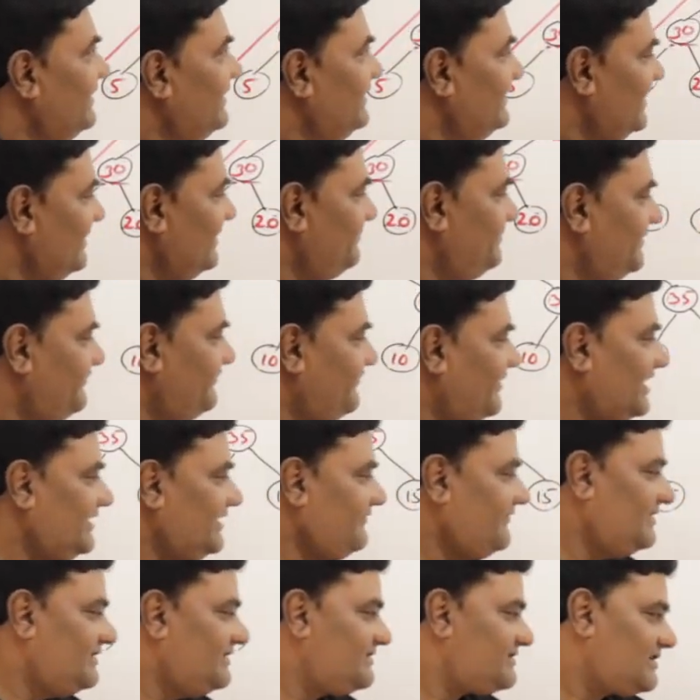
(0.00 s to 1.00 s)
In
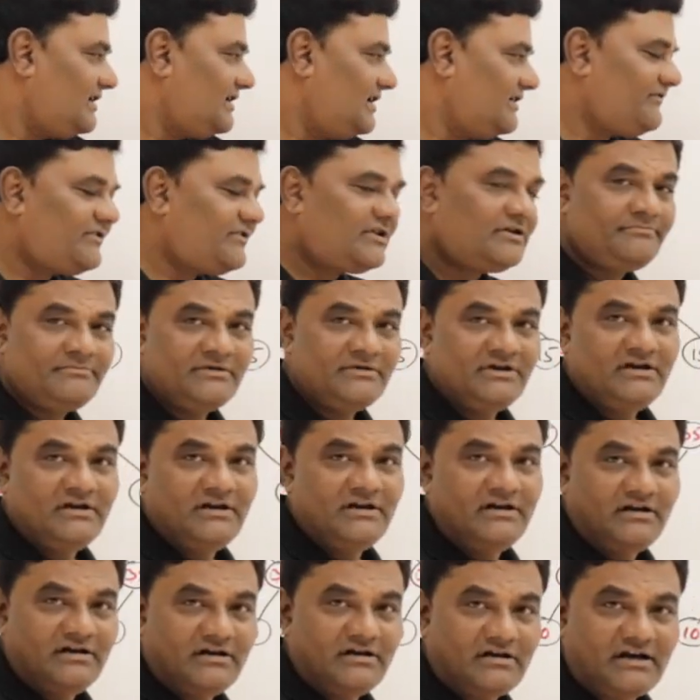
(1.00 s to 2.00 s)
Heapify, we will start from
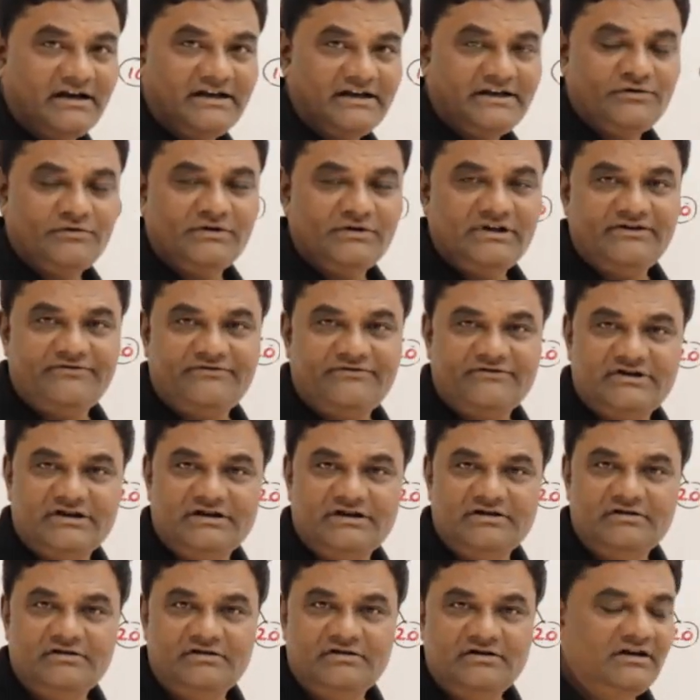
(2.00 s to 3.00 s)
right to left.
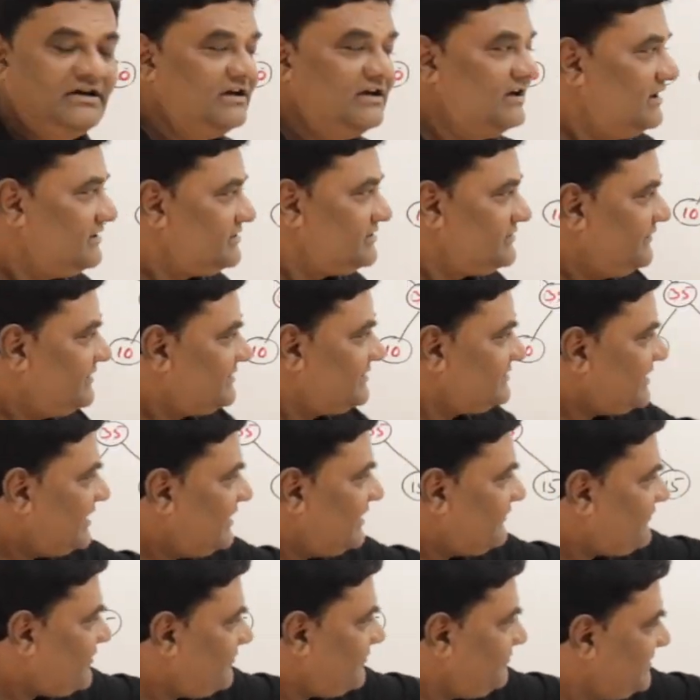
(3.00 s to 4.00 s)
So we will
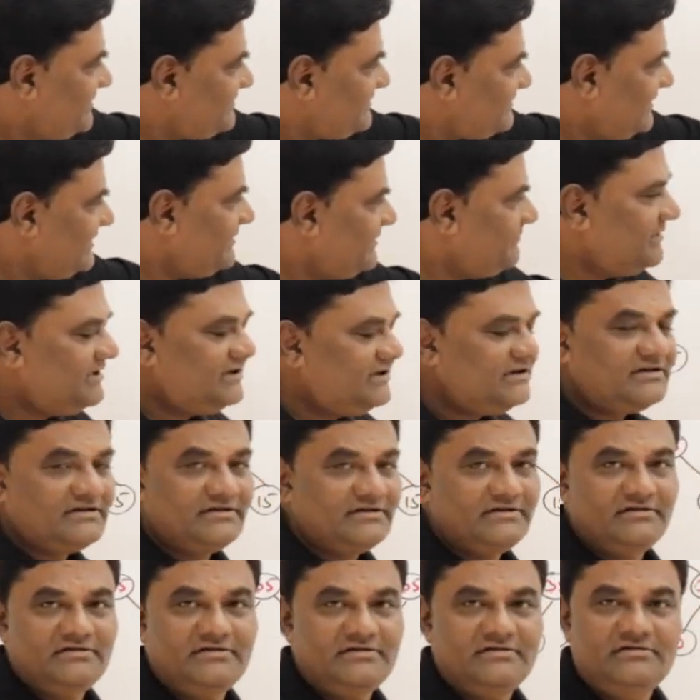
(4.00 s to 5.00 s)
start from this element.
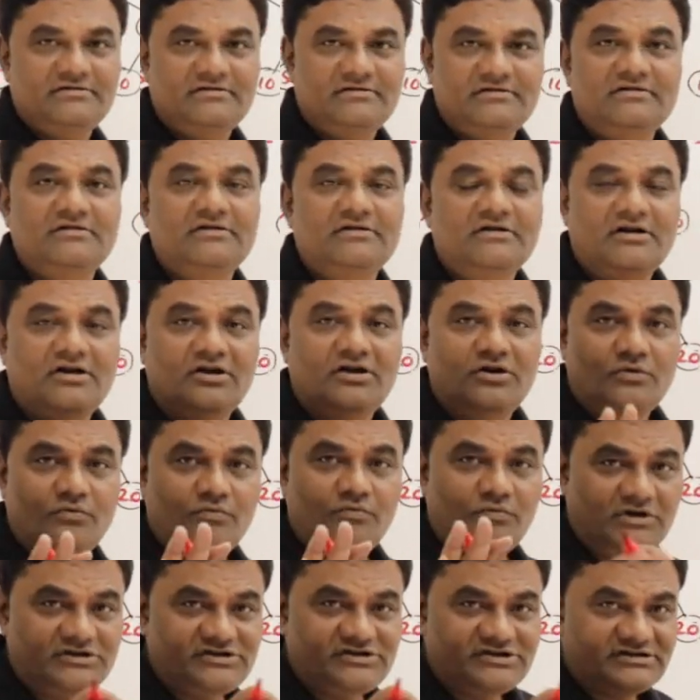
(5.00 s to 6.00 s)

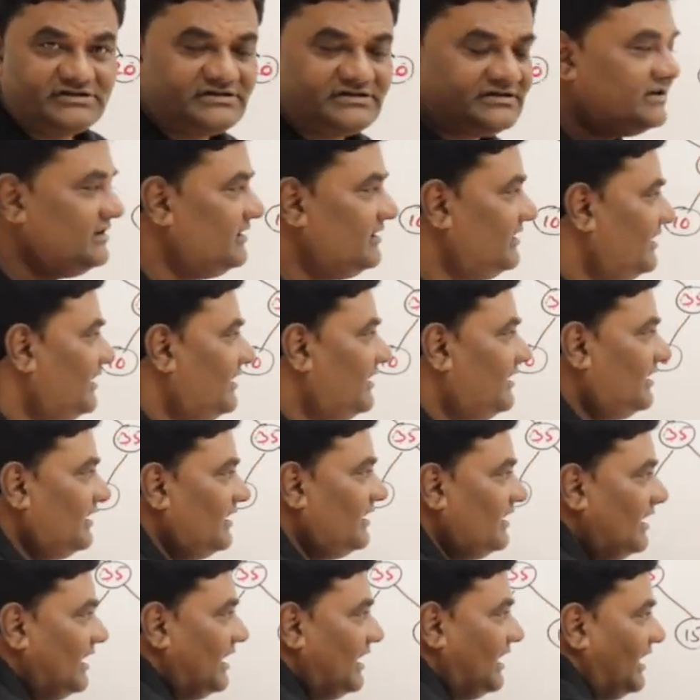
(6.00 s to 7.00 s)
Watch it.
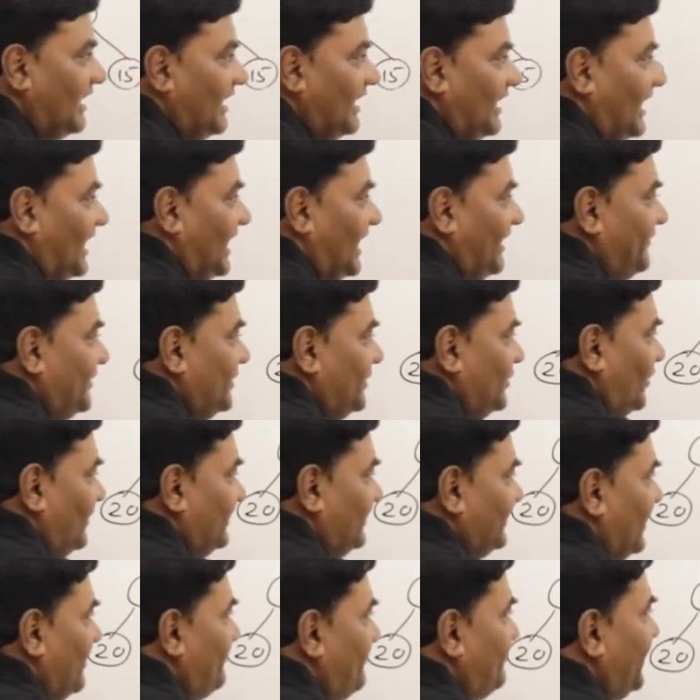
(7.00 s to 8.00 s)
I will
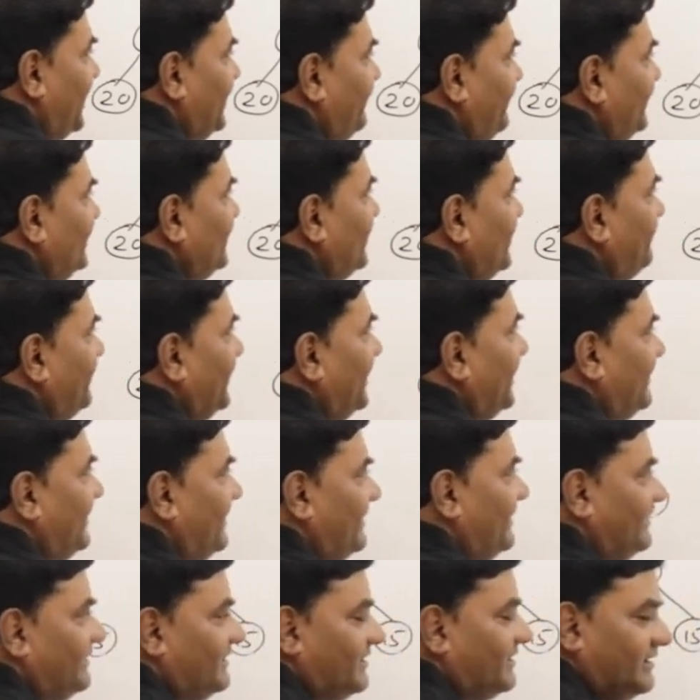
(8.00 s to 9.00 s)
not compare with the
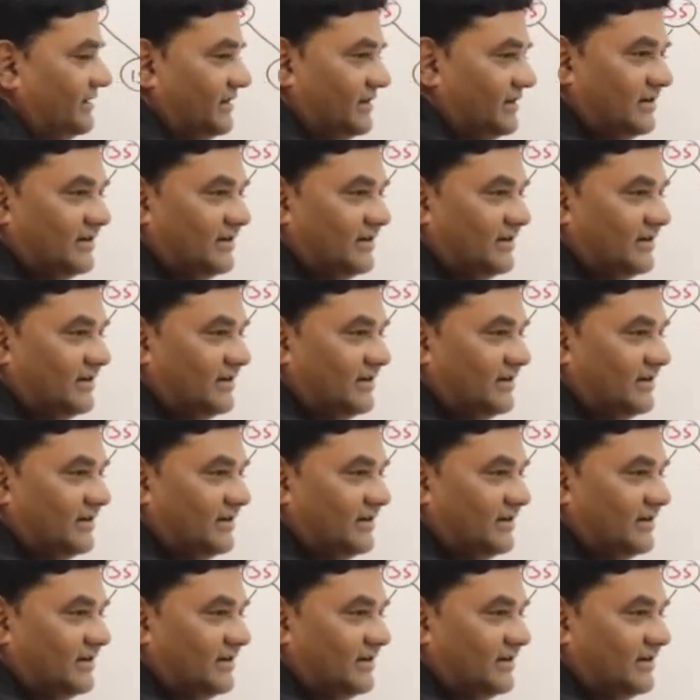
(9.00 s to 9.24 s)
parent.